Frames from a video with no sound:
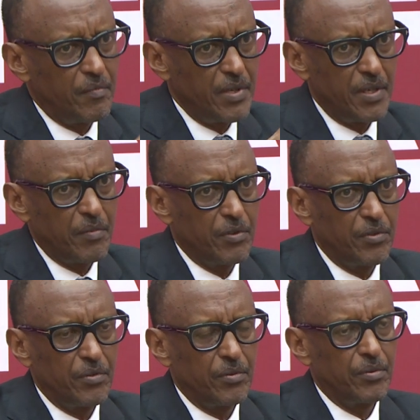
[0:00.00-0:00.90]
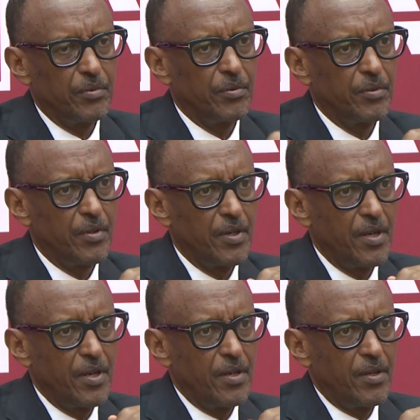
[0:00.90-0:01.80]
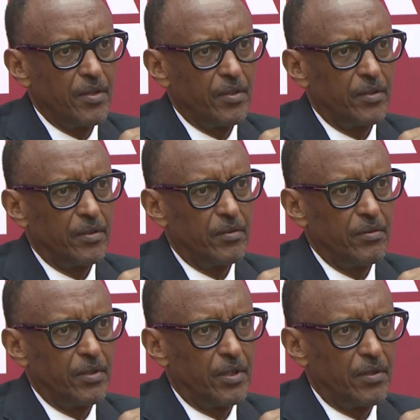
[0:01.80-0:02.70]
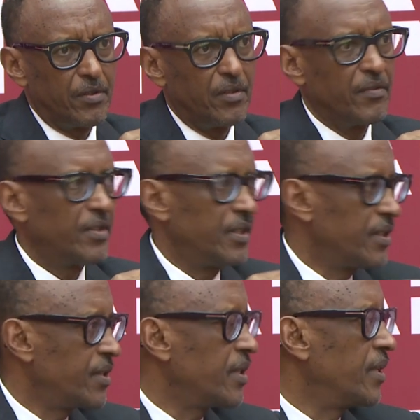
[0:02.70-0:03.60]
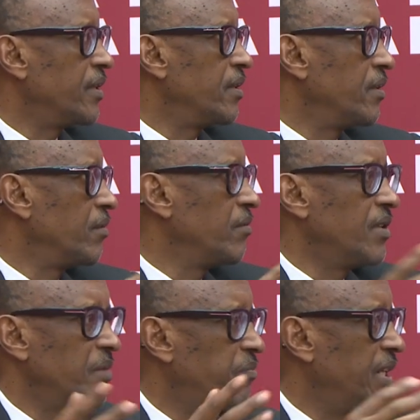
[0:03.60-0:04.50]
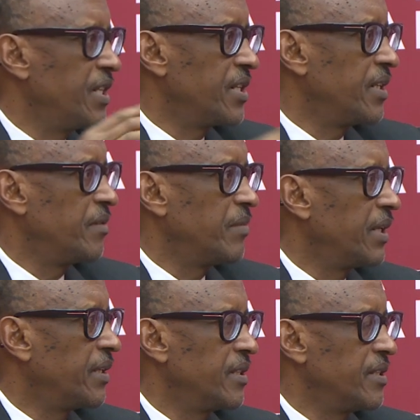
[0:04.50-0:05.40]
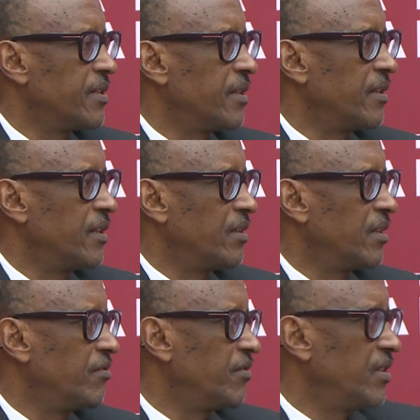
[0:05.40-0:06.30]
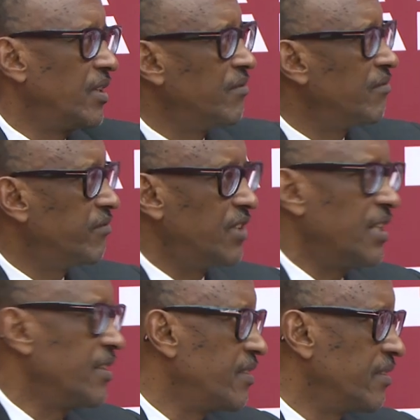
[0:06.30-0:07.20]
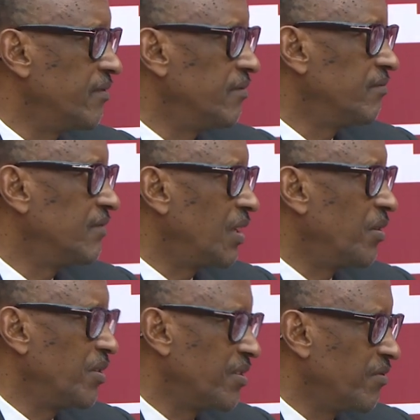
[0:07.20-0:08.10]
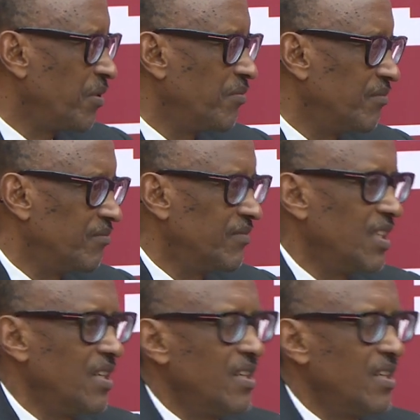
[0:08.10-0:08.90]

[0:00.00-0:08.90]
be able to do a lot of things, and with the pleasure in my case, I feel I've learned a lot from